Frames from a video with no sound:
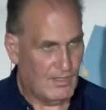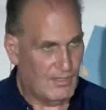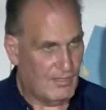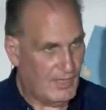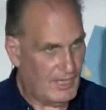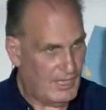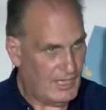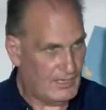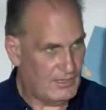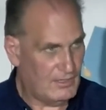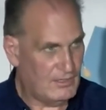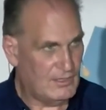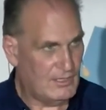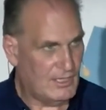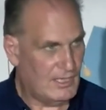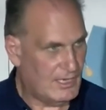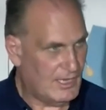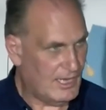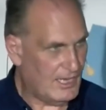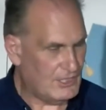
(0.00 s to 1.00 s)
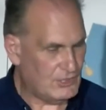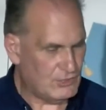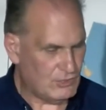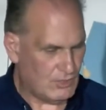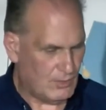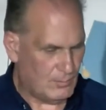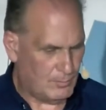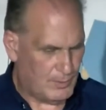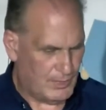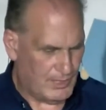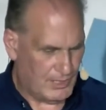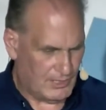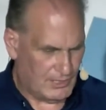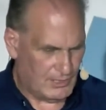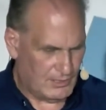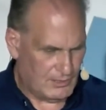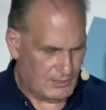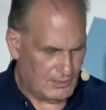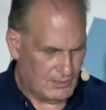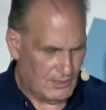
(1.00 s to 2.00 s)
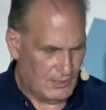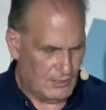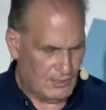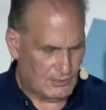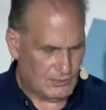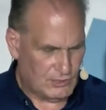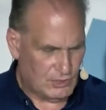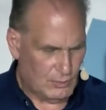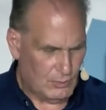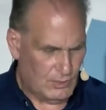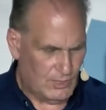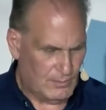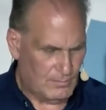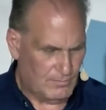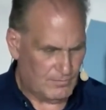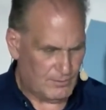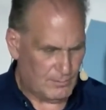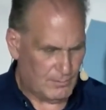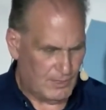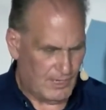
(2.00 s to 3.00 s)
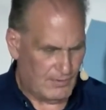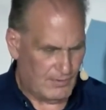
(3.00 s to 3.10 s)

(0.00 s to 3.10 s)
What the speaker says: Then an angel appeared to him from